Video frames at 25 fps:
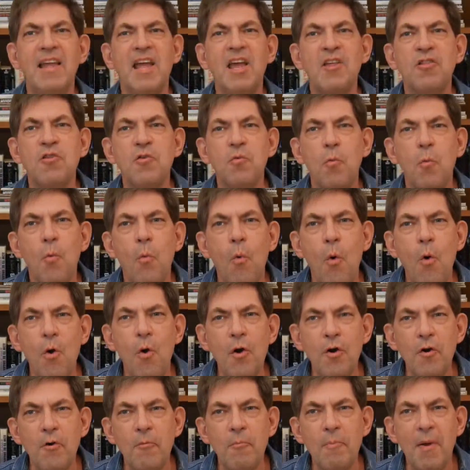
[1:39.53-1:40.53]
its
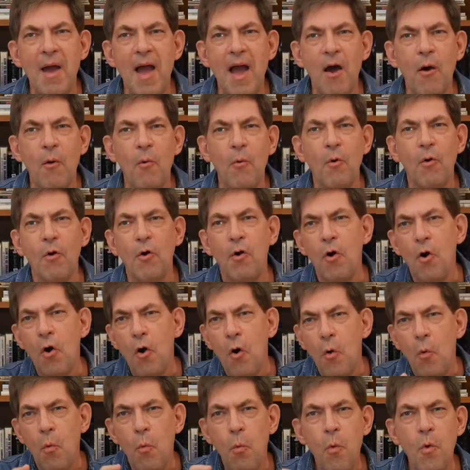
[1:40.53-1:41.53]
water power,
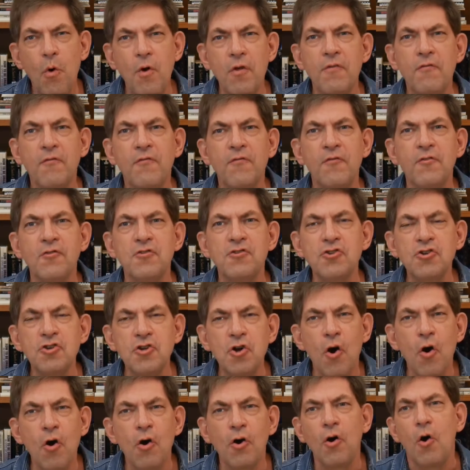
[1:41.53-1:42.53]
wood for
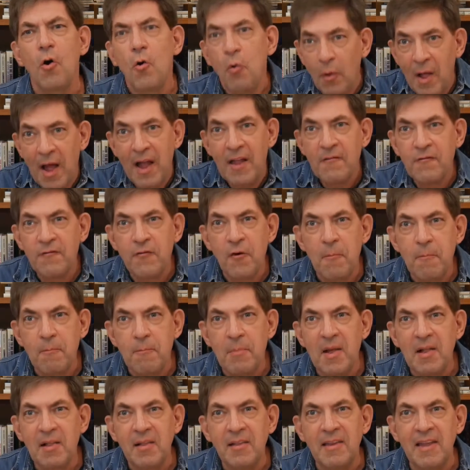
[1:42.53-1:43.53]
charcoal and for
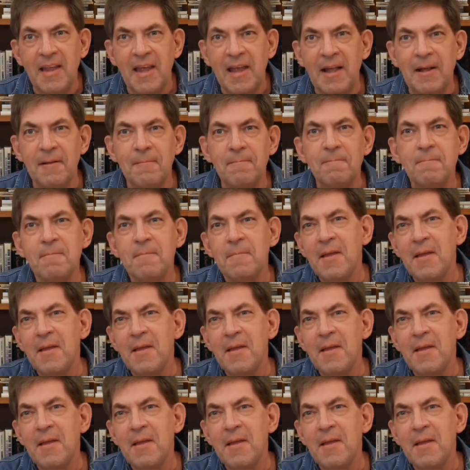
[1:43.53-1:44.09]
building,